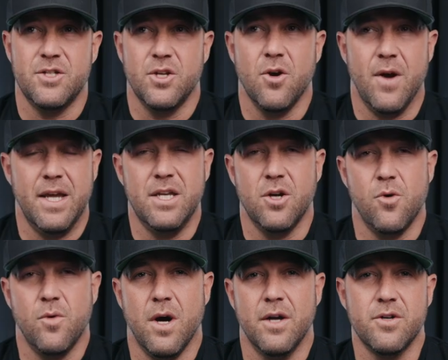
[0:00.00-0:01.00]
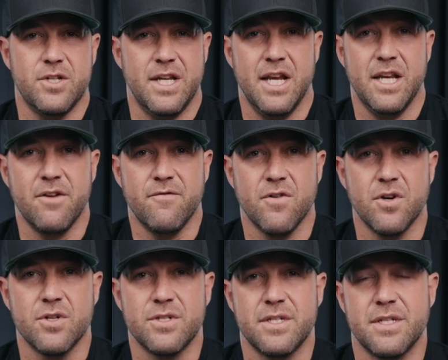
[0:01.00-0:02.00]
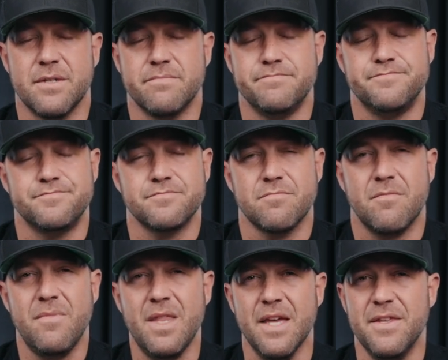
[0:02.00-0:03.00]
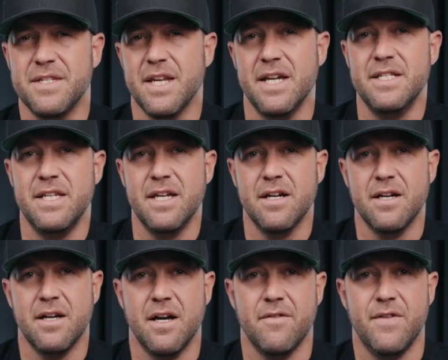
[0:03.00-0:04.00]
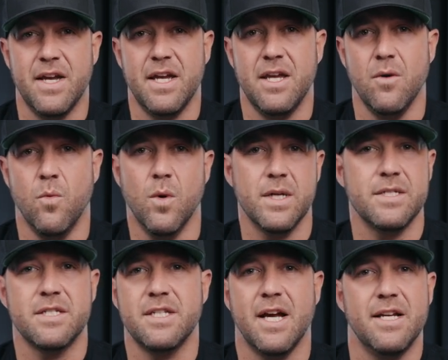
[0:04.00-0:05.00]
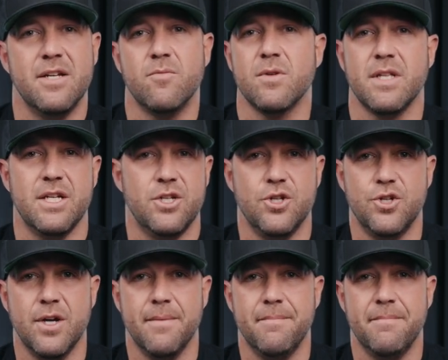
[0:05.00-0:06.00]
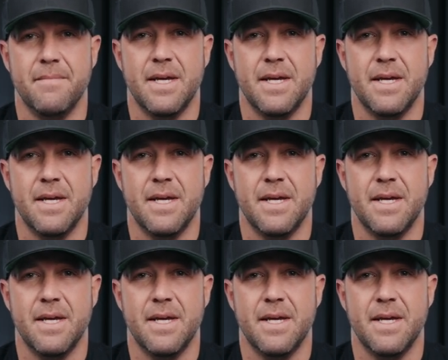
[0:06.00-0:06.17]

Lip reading: so, understanding first this idea of a one-sided relationship.